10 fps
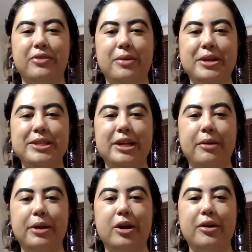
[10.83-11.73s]
Vermis, and
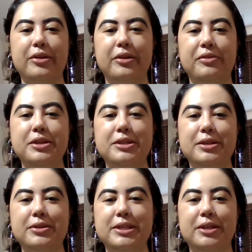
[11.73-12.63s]
I'm an author of the
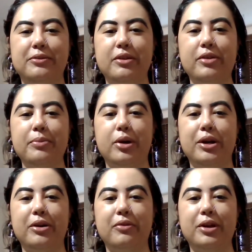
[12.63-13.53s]
Dissociative Living
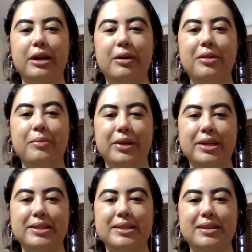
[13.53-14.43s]
blog over on Healthy
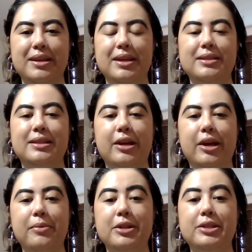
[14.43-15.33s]
Place. Today
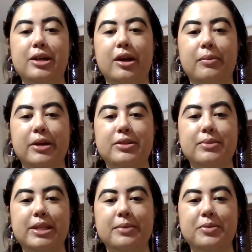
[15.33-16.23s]
I'm going to talk about
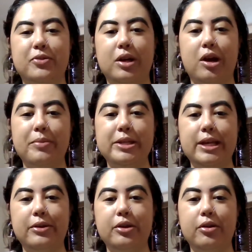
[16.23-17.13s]
some tips for calming
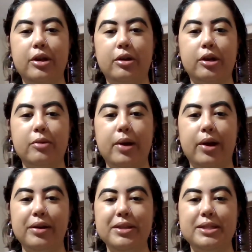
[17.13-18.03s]
down your younger
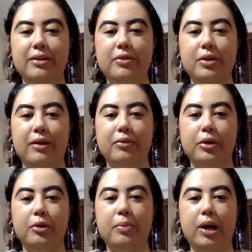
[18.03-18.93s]
parts if you have
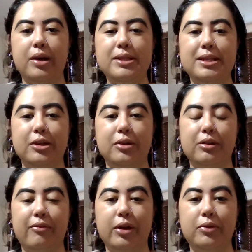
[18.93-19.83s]
little parts and you're
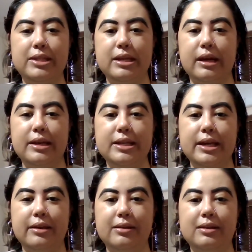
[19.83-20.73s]
living with DID.